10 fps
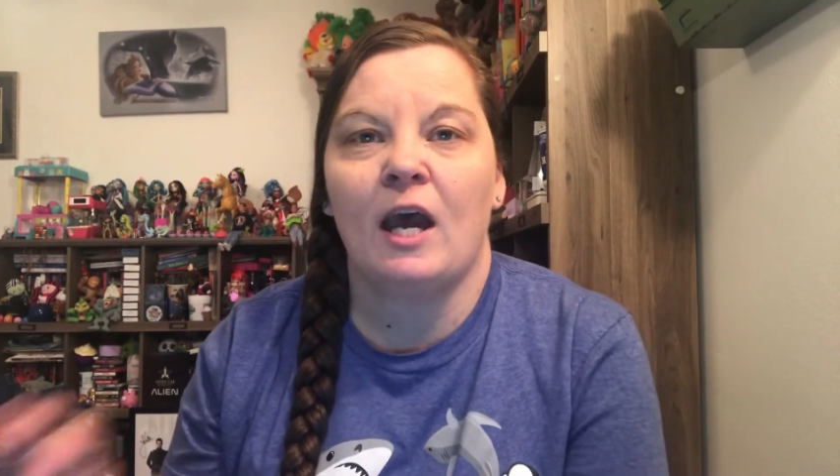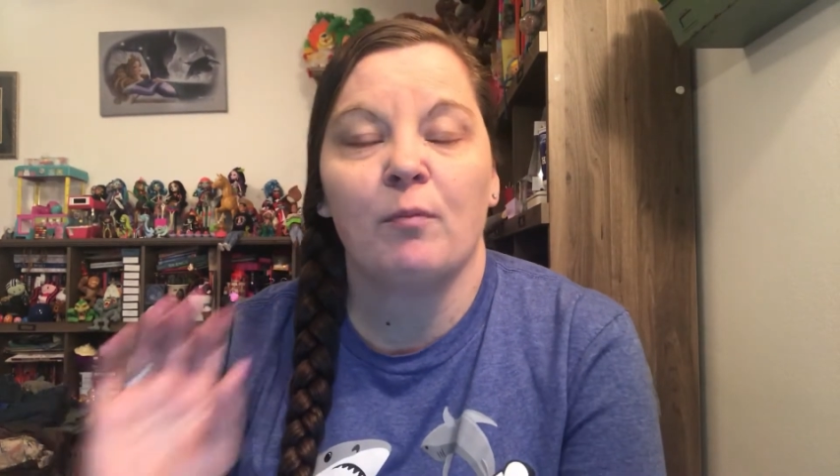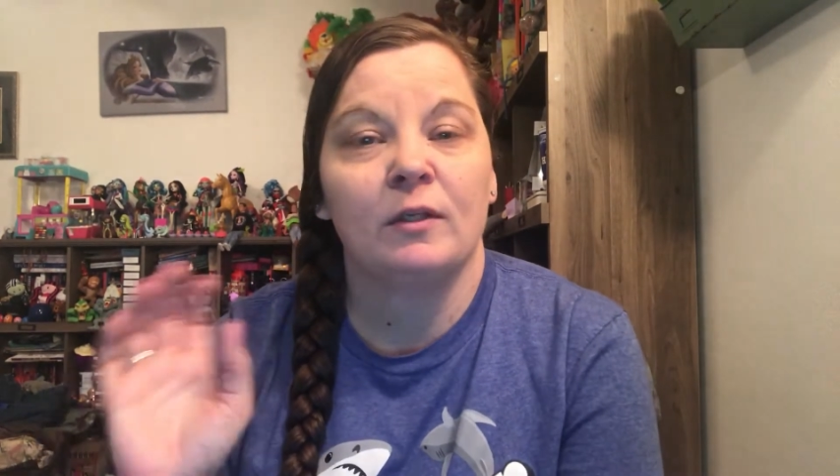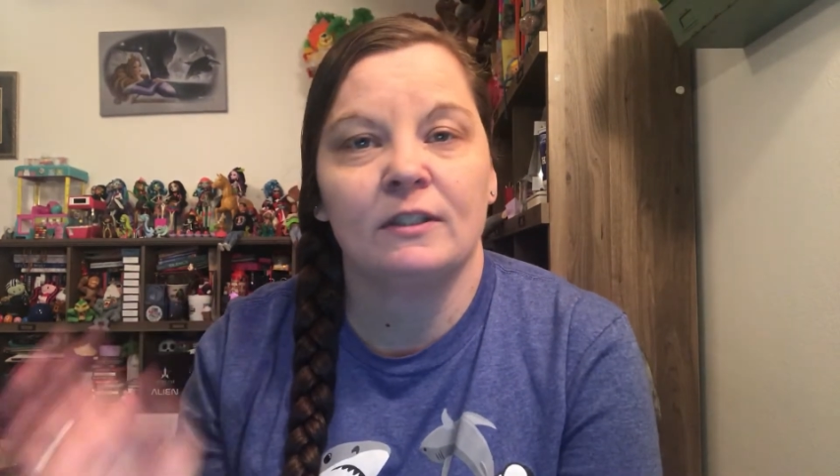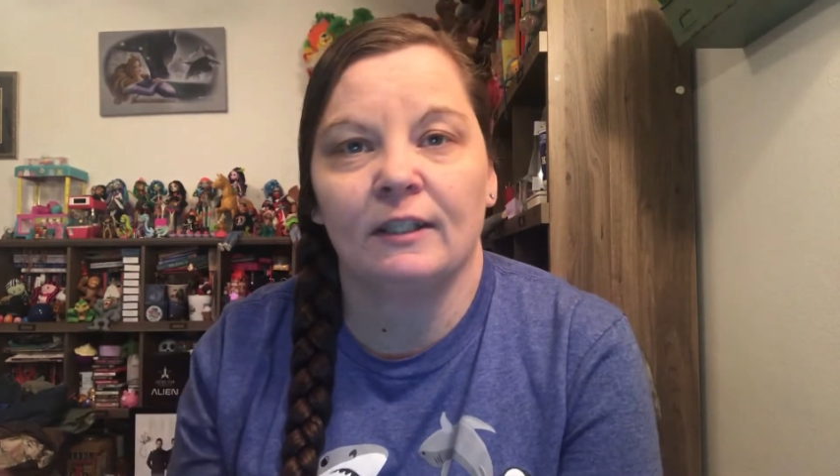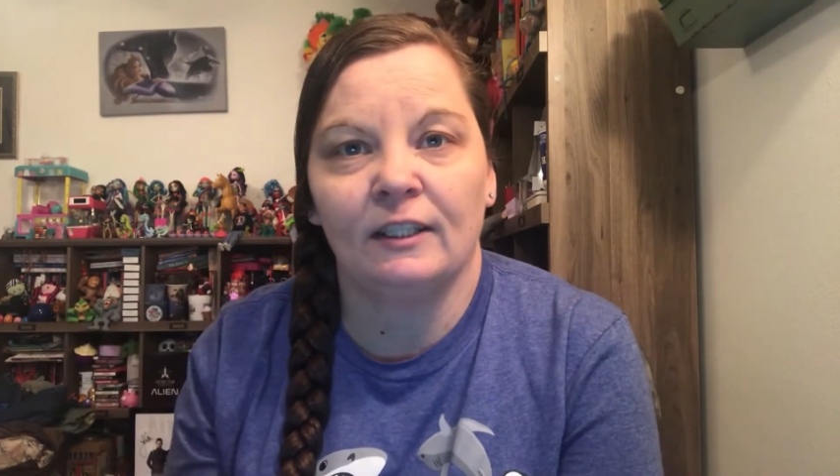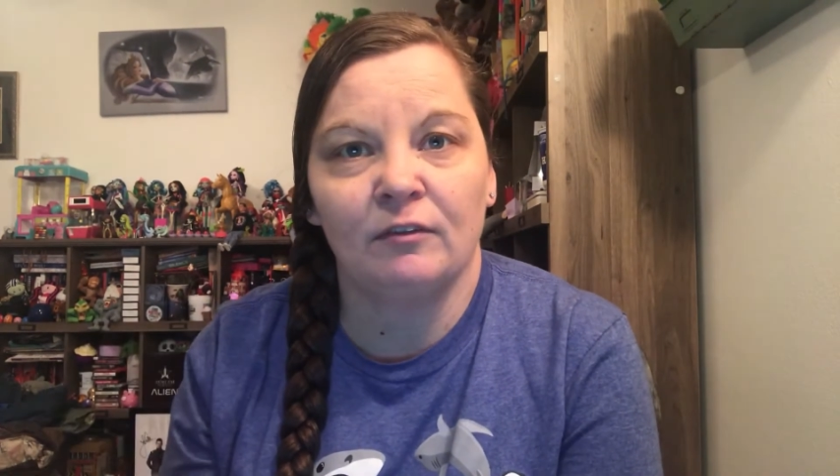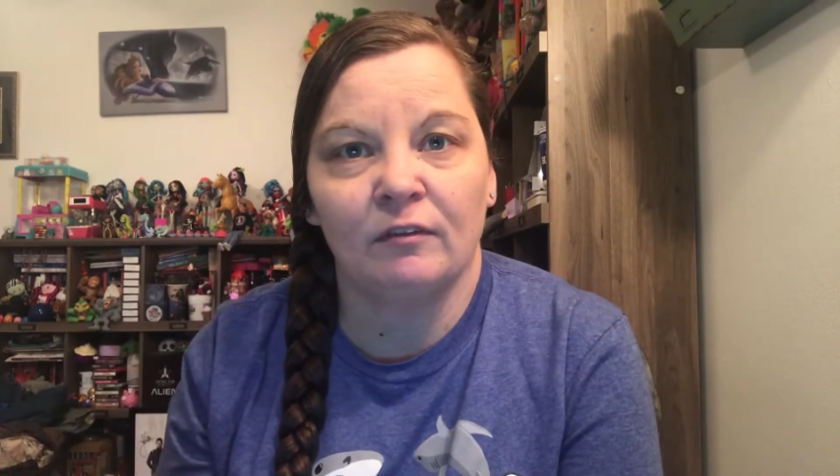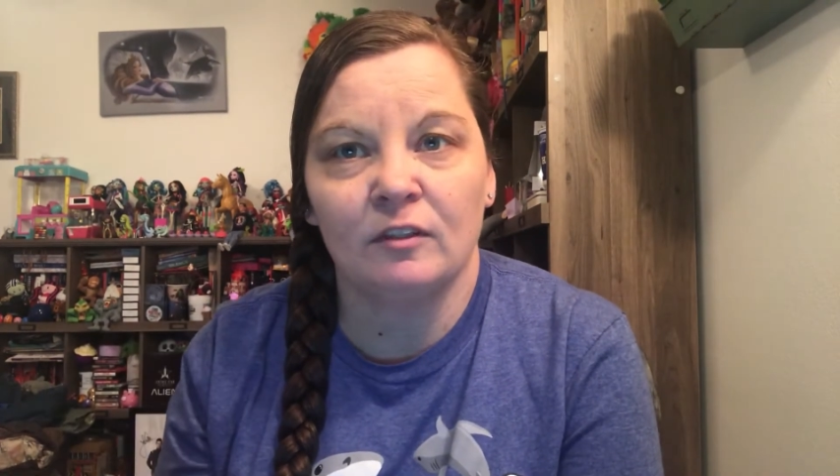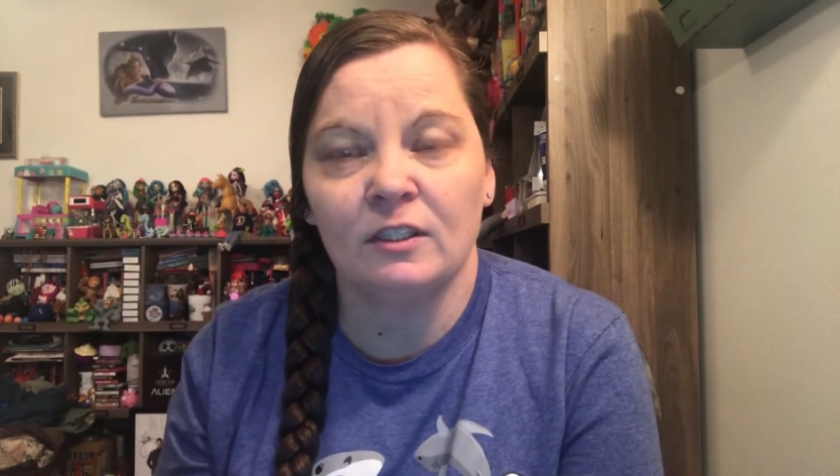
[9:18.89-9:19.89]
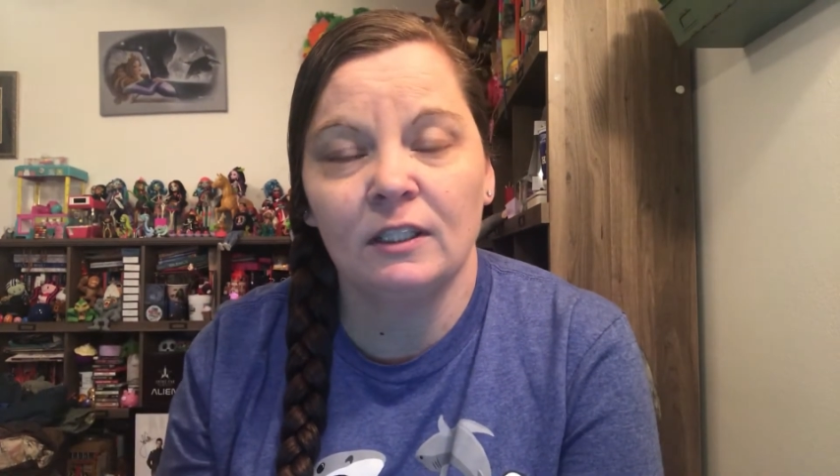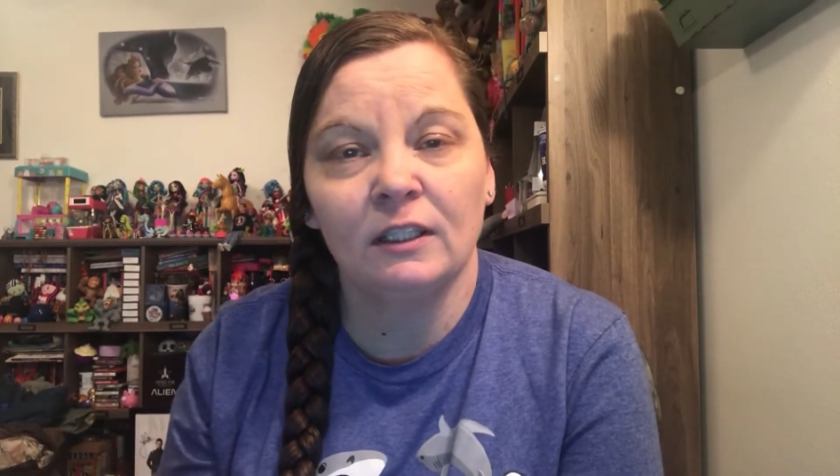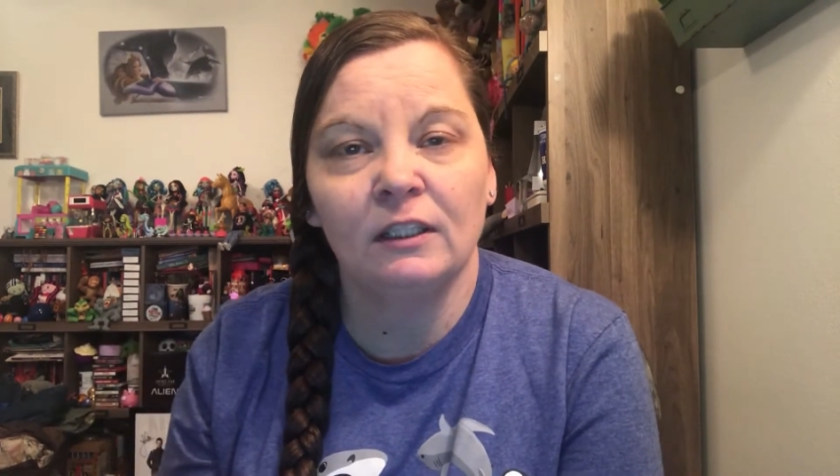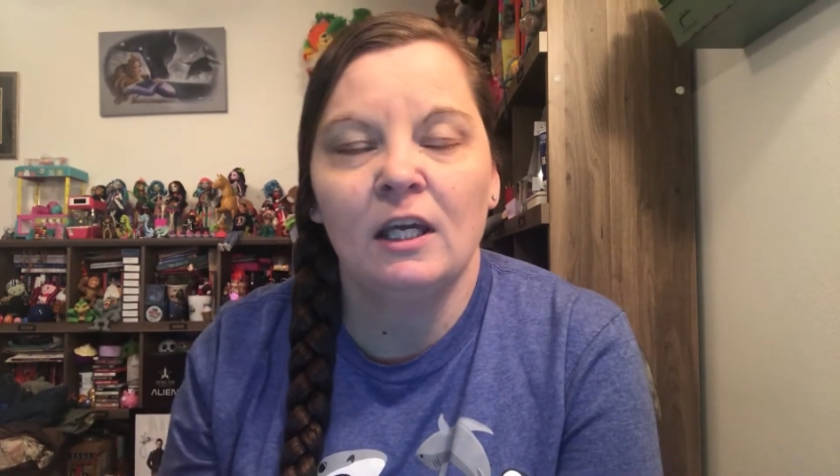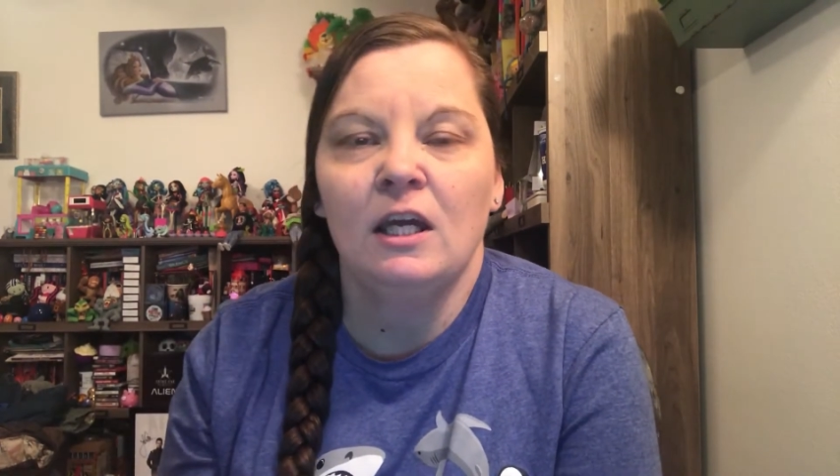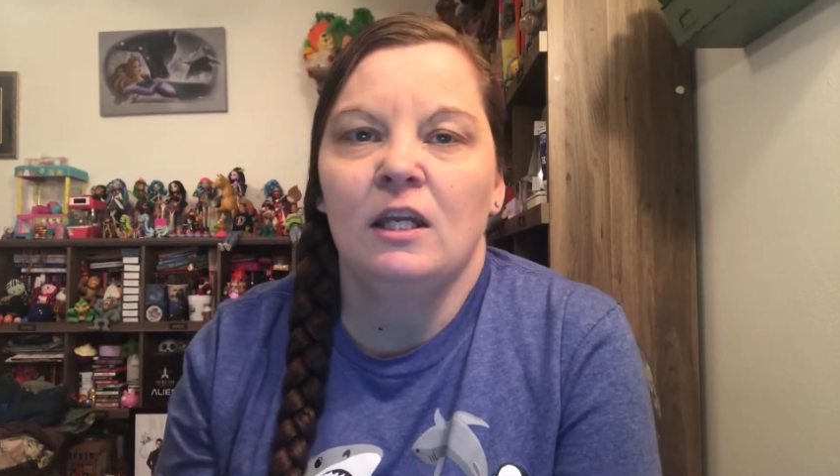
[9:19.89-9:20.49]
happiest lady I've ever seen.